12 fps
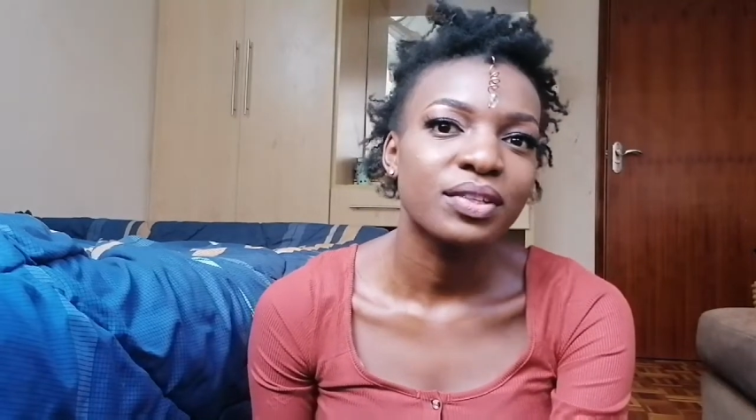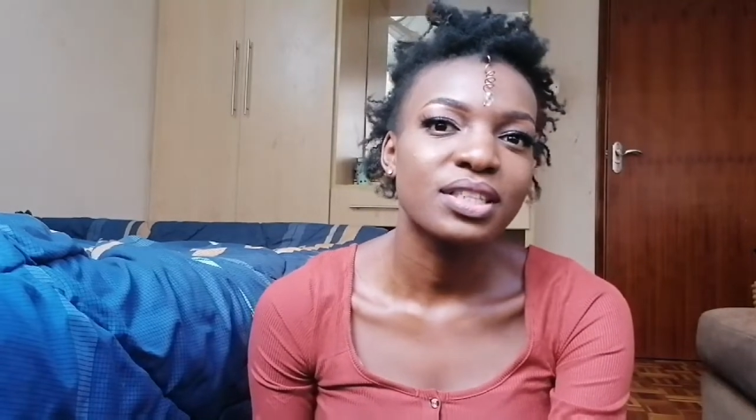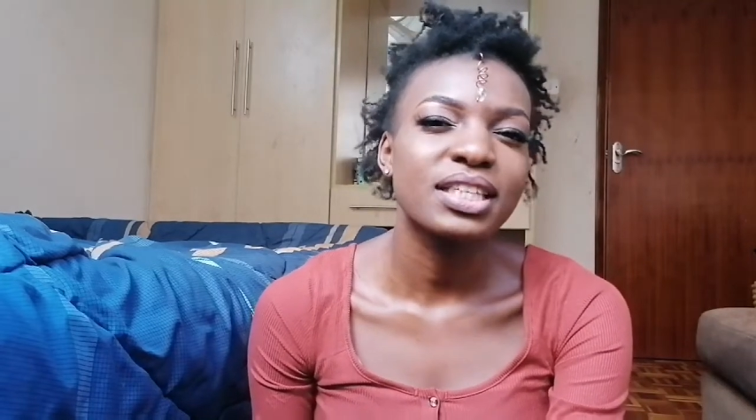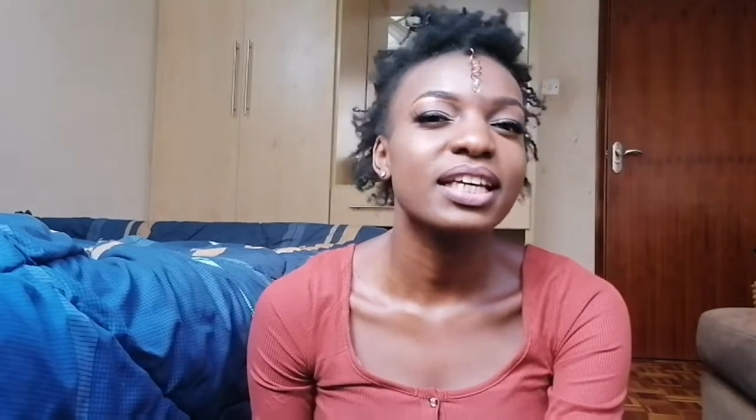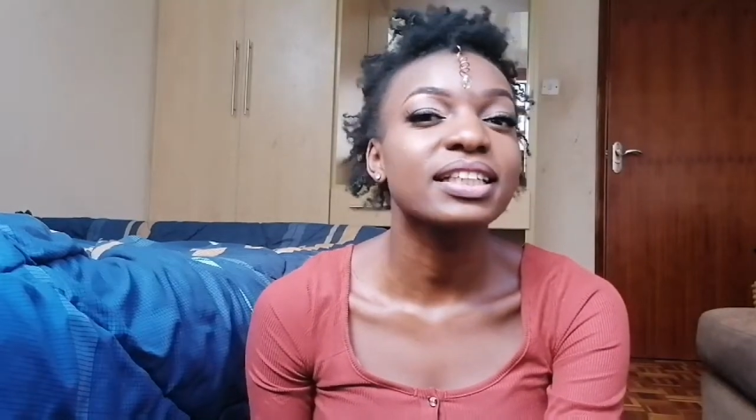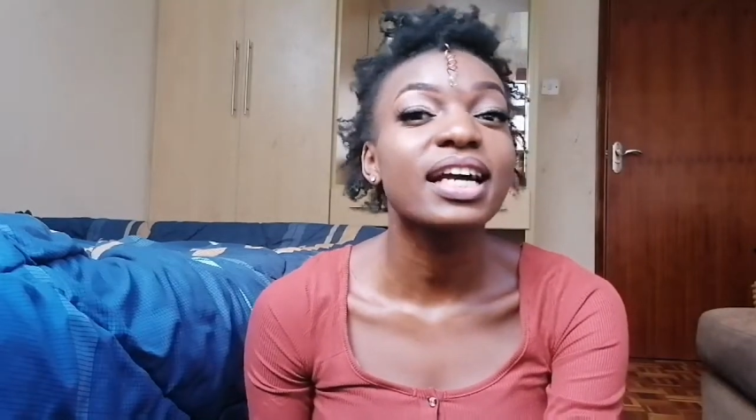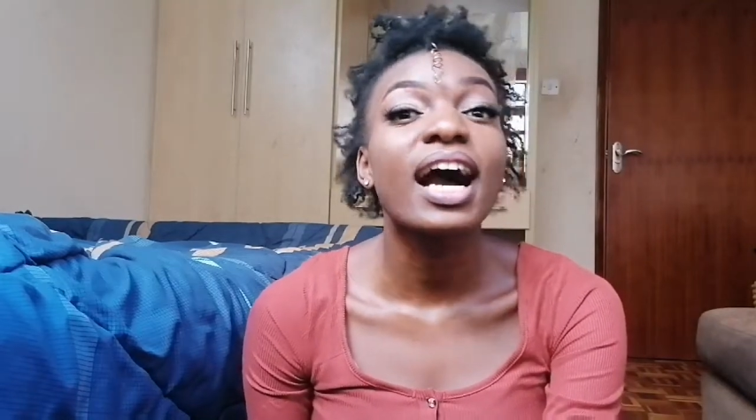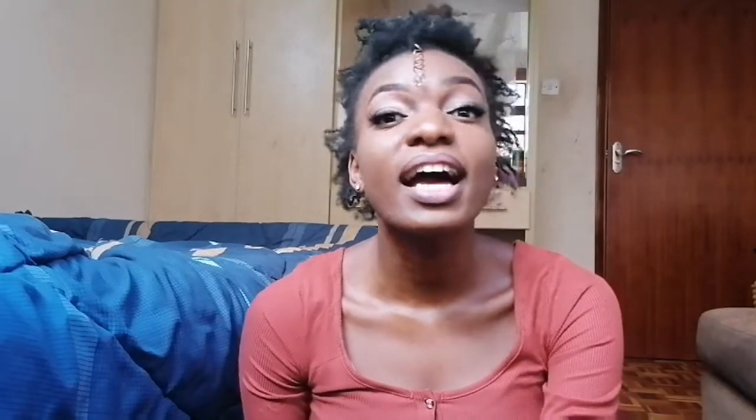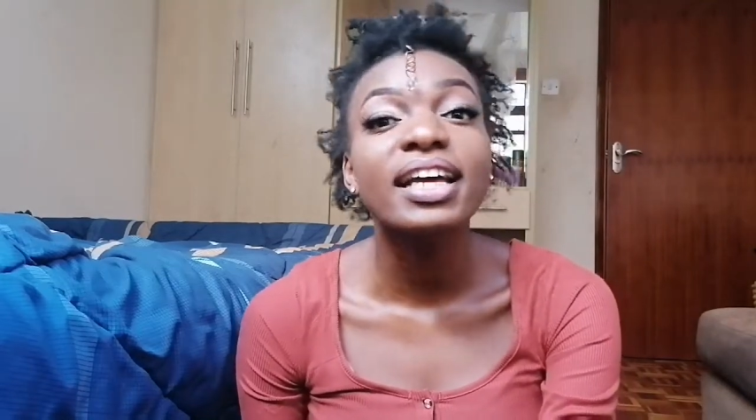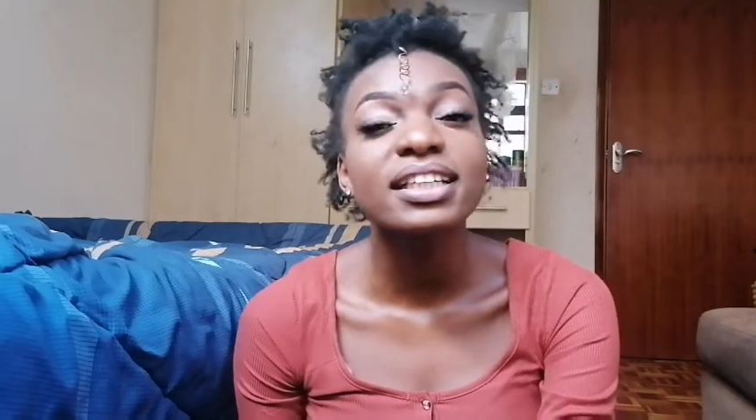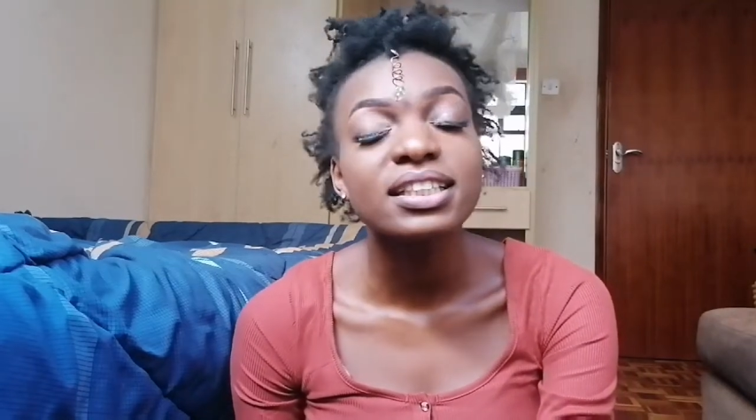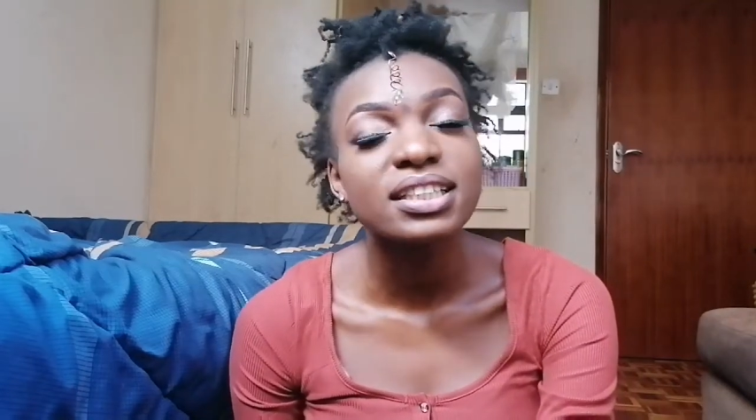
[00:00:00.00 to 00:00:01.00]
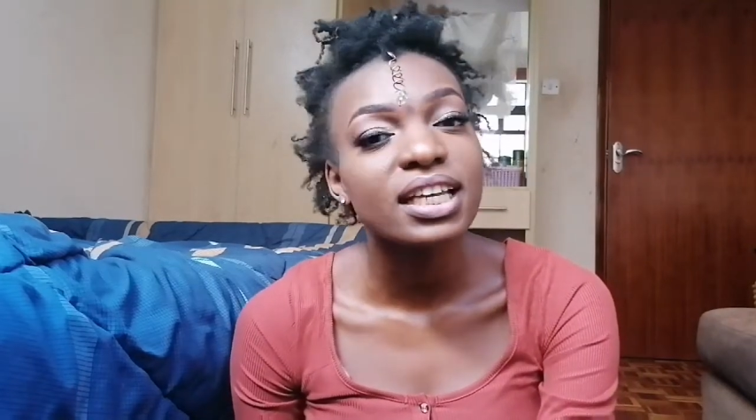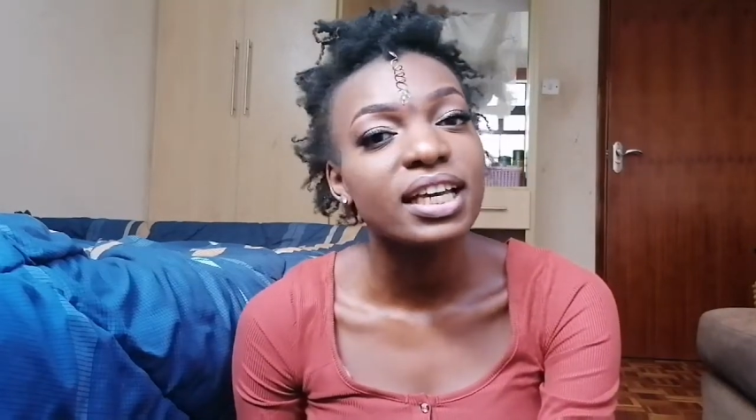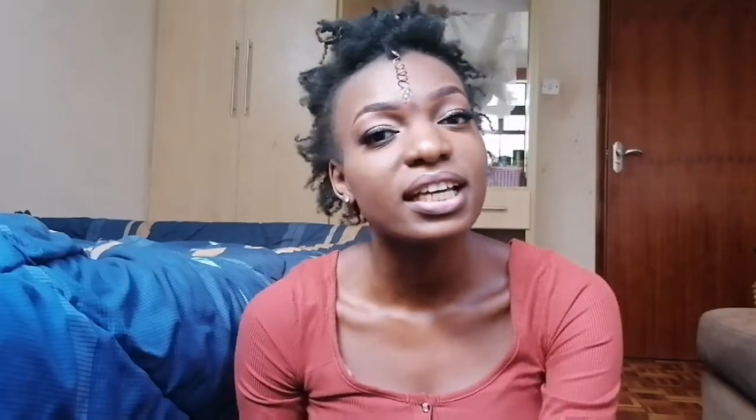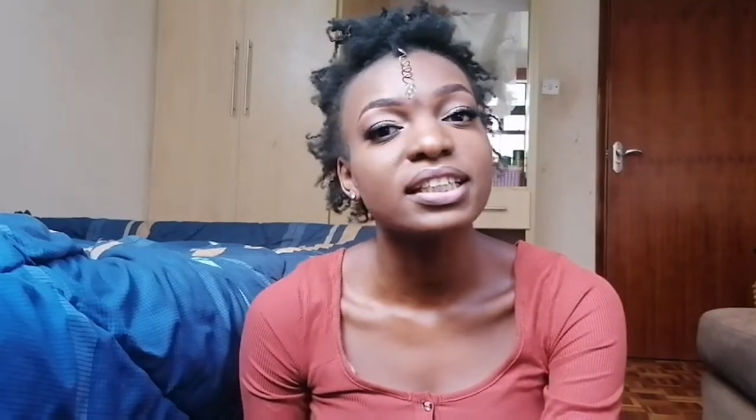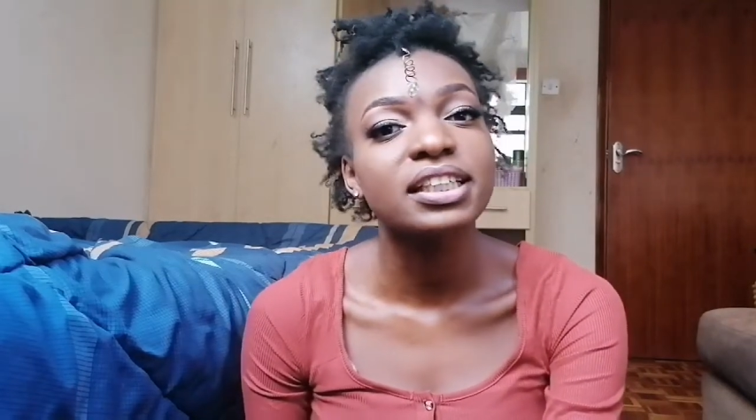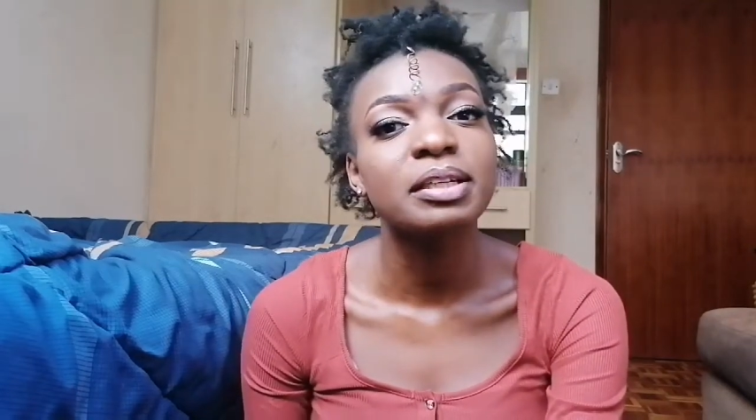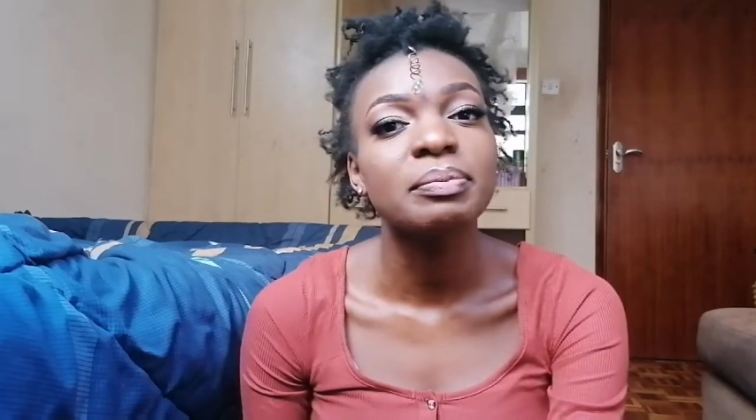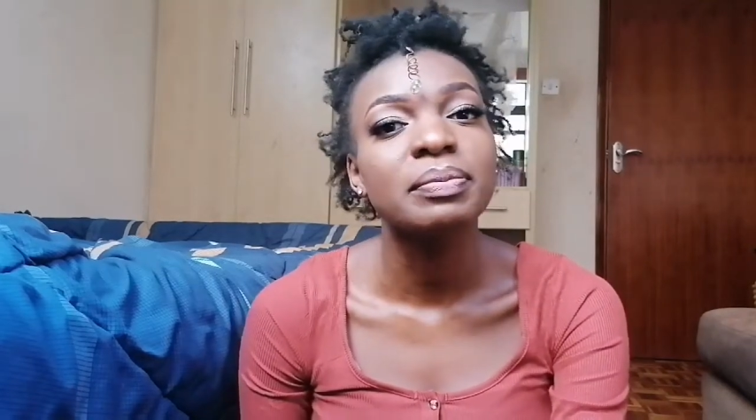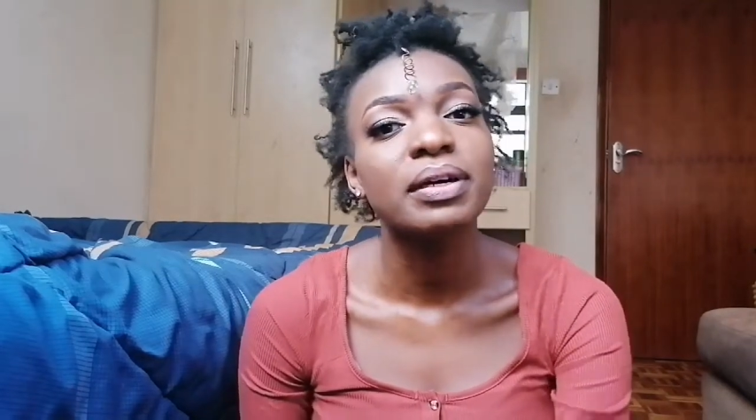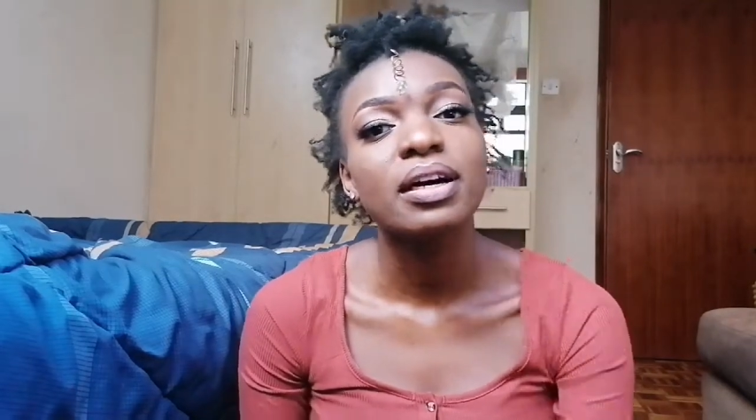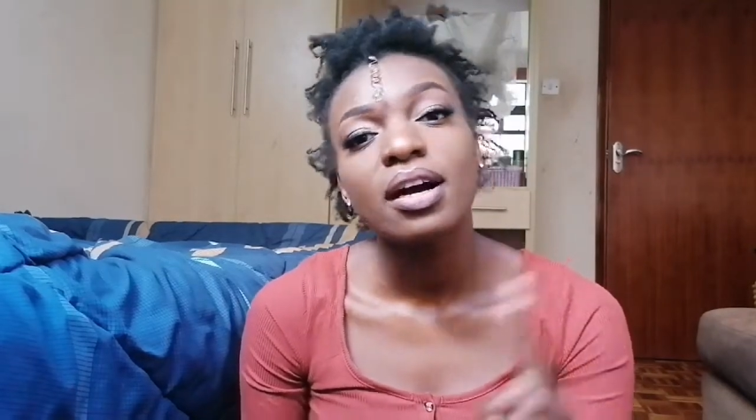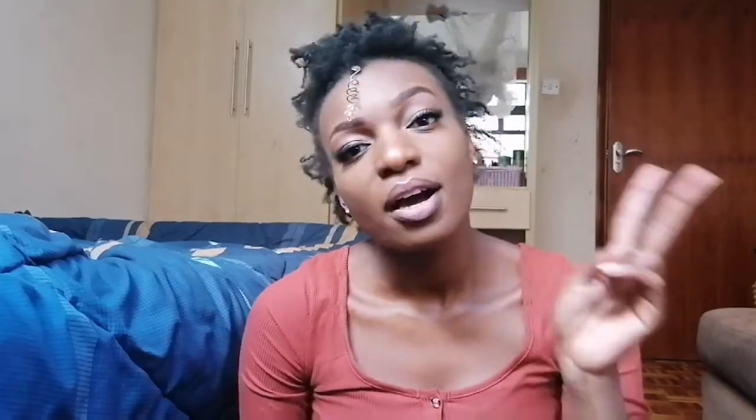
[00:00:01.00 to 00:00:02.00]
stay encouraged, and
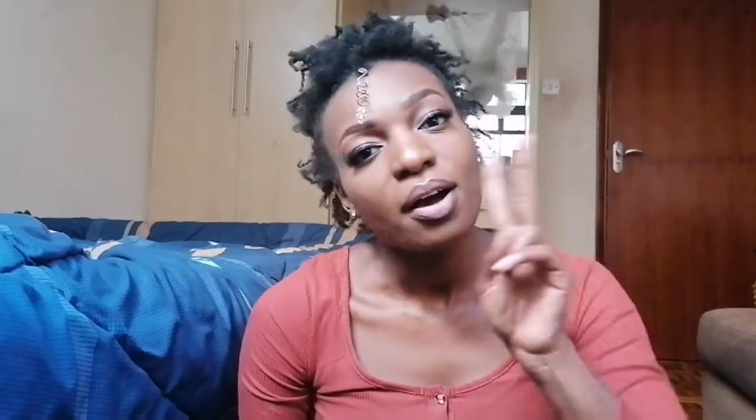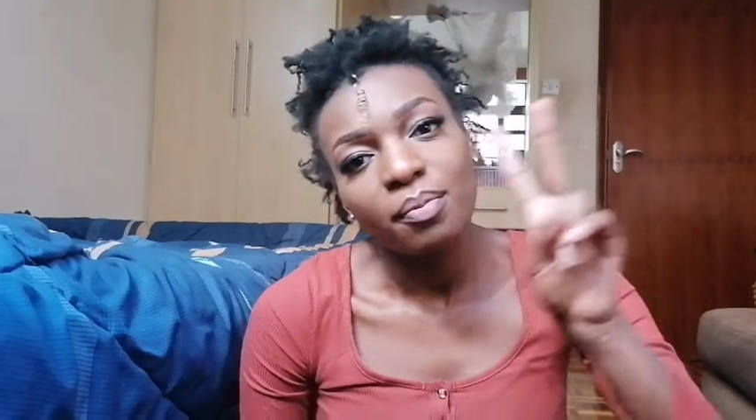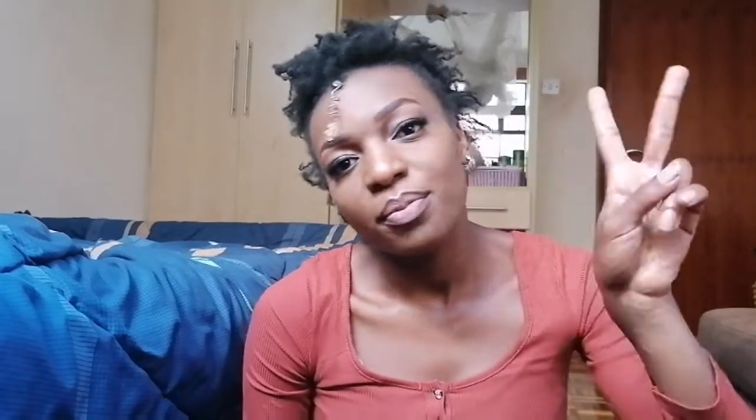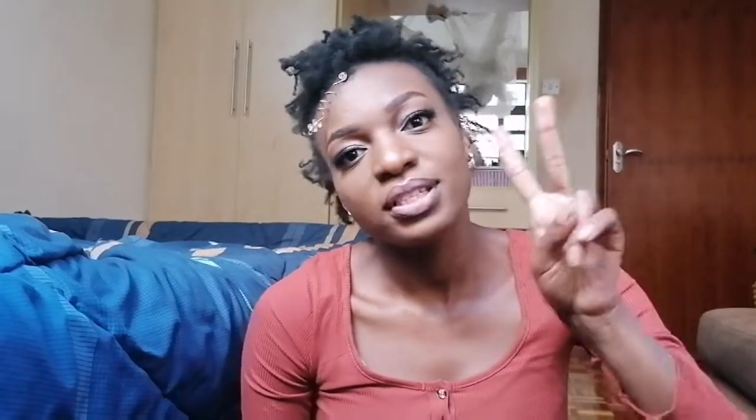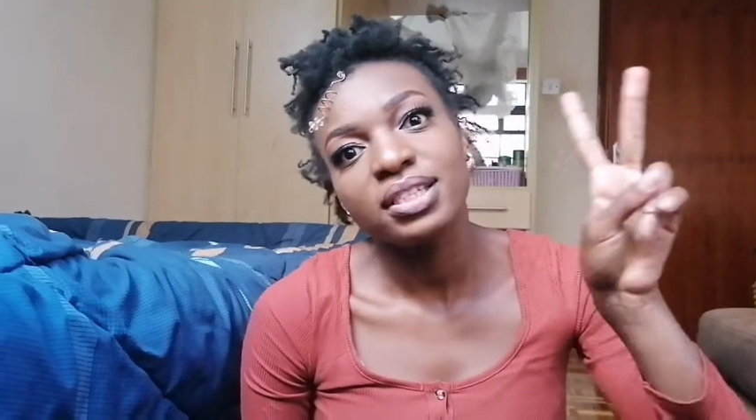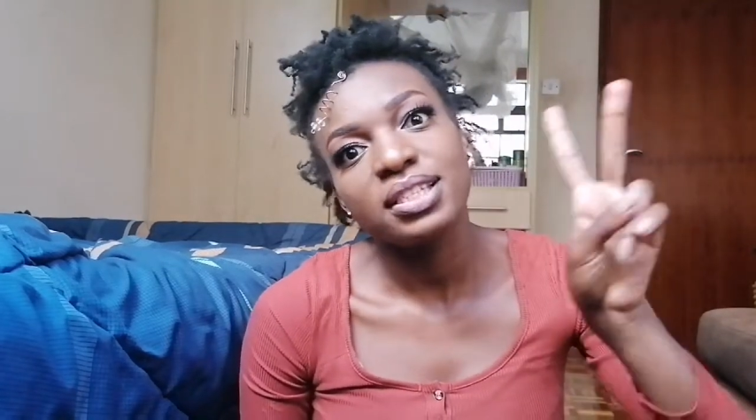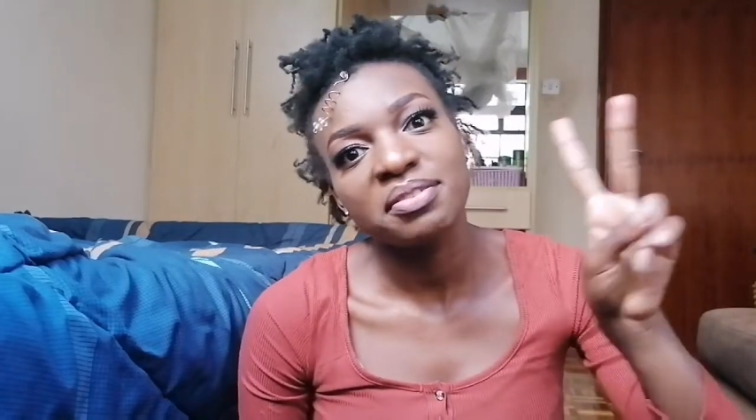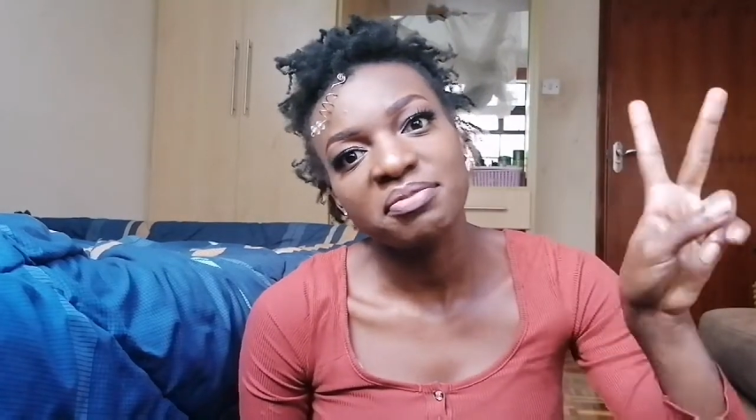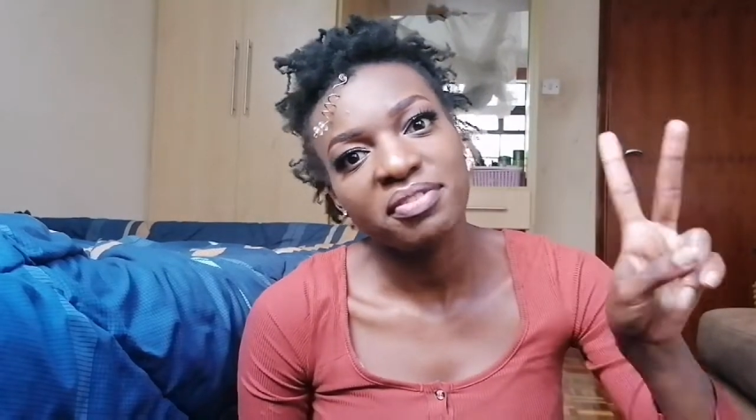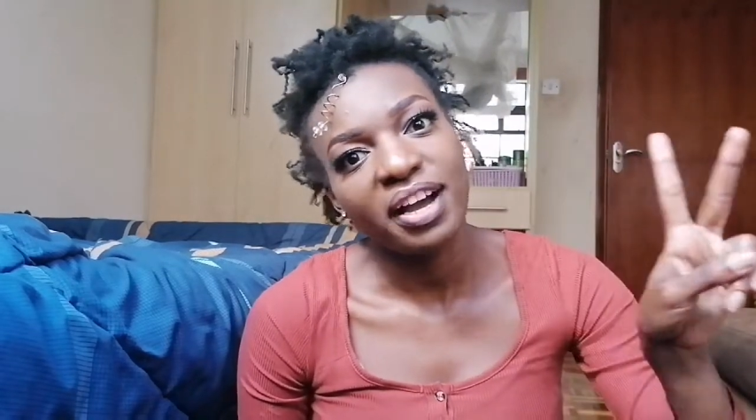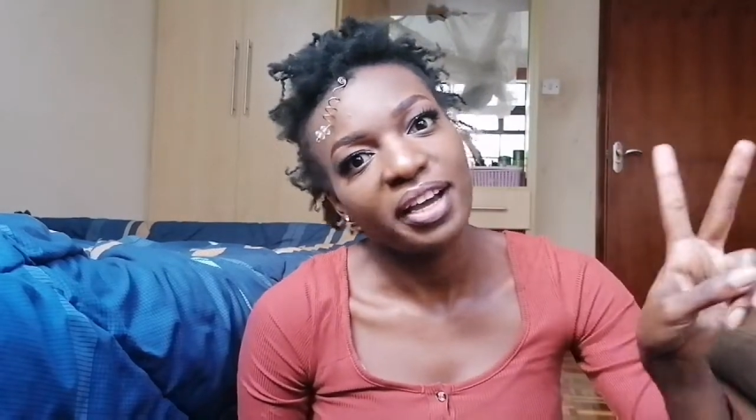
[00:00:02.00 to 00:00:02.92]
keep positive